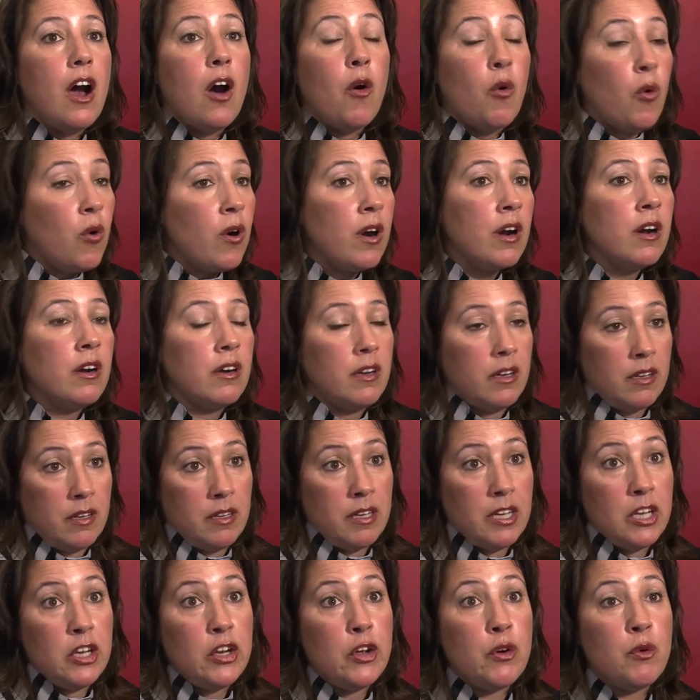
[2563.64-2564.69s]
Or,
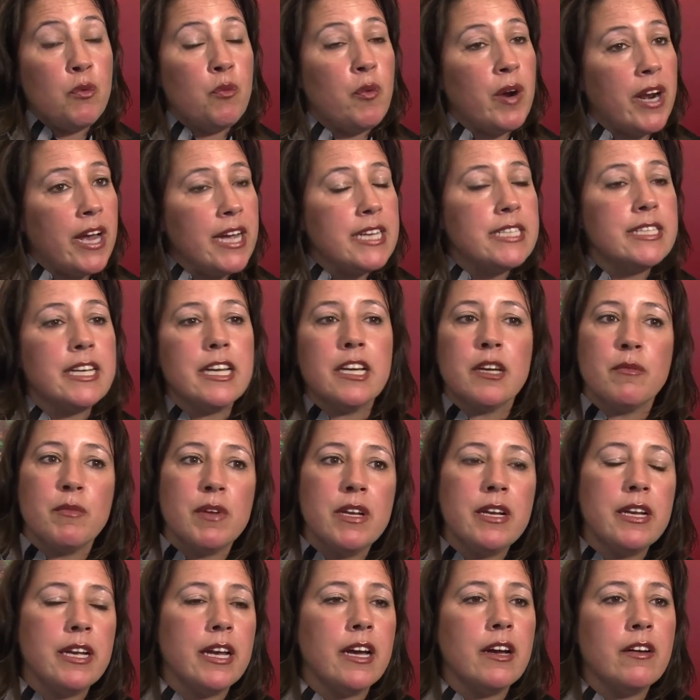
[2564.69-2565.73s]
you know, when I say
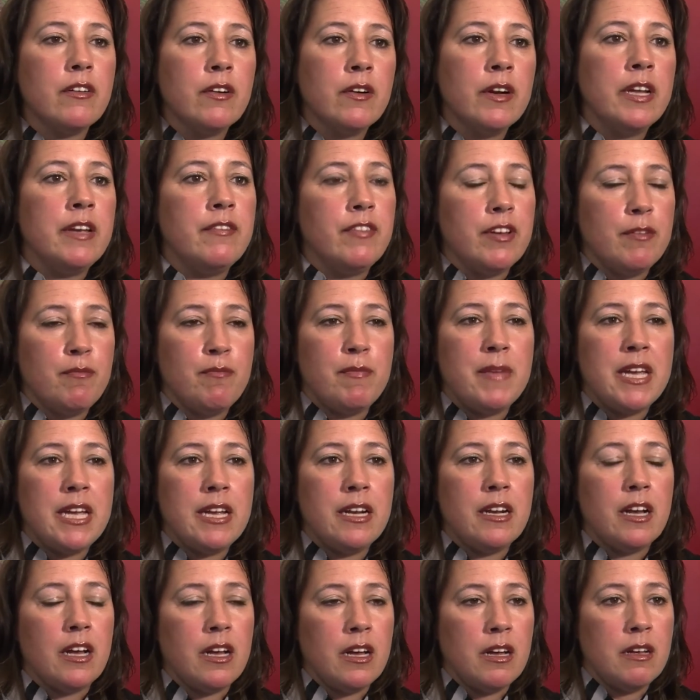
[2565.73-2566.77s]
community, I don't even
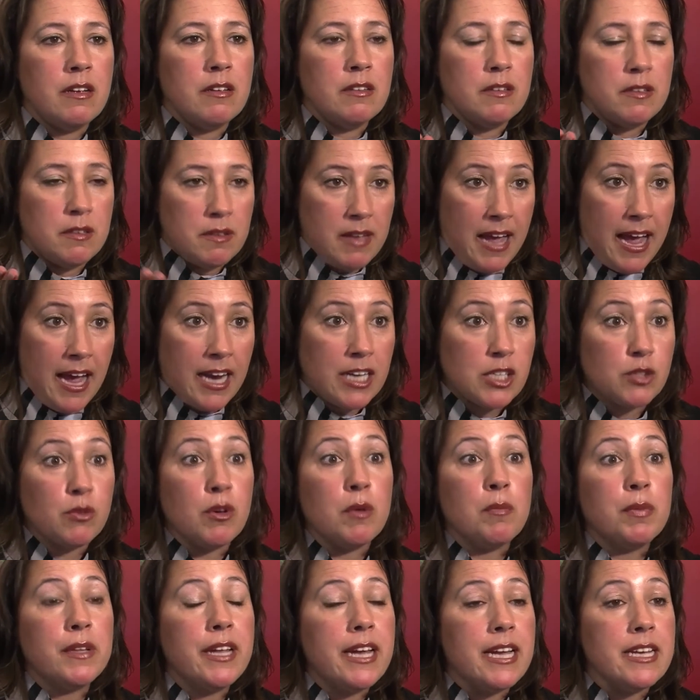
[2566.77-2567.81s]
mean an
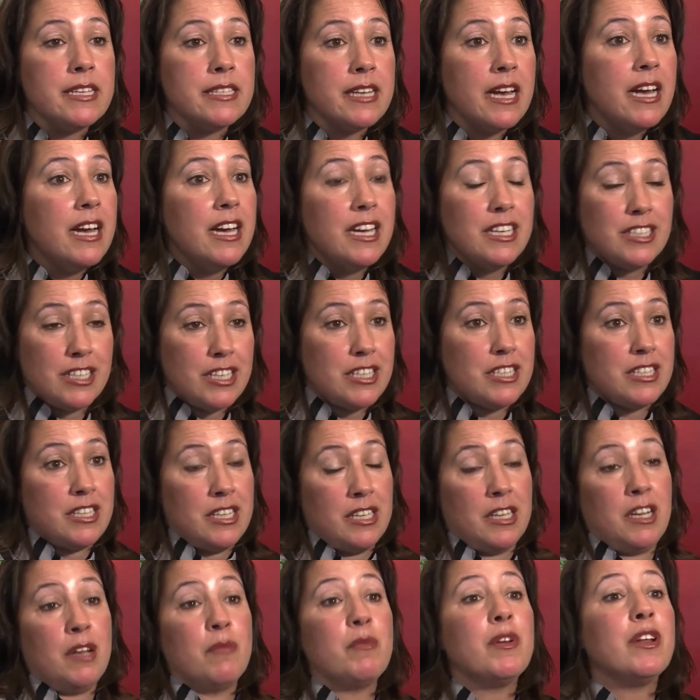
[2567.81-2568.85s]
actual place, just
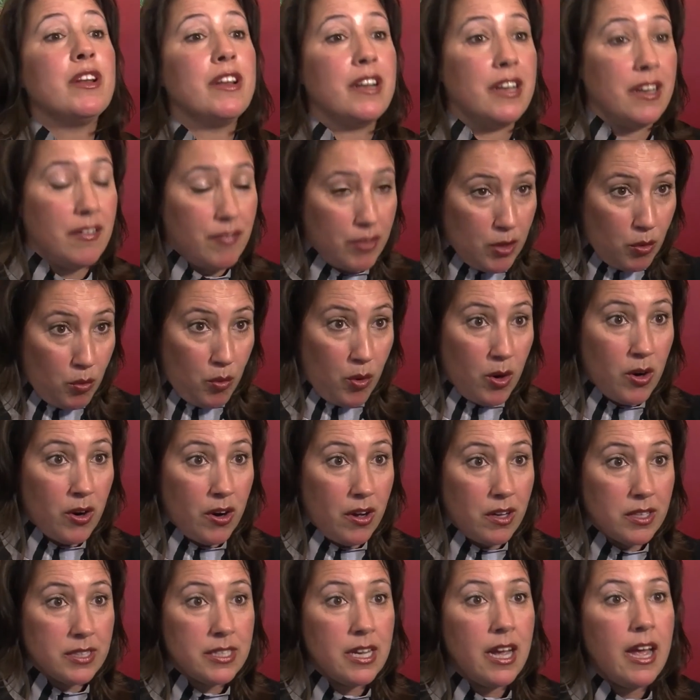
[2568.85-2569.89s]
the community of the
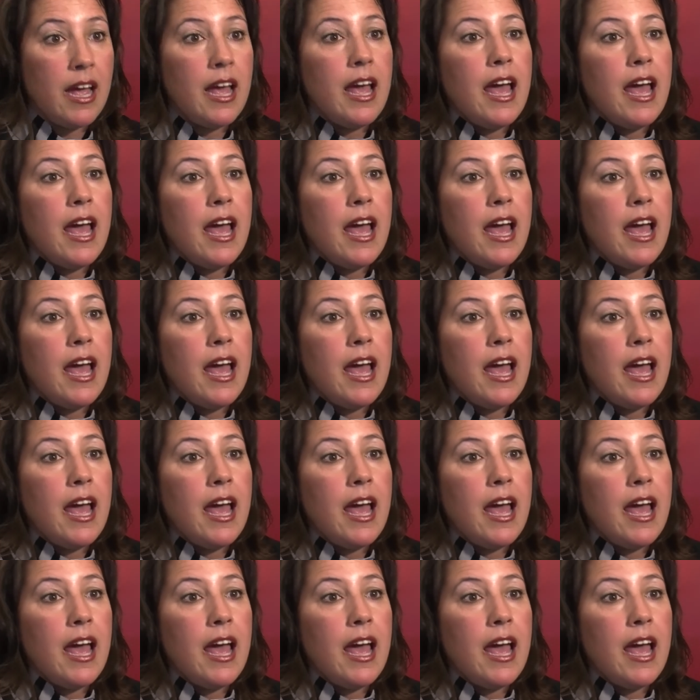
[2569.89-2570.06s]
world.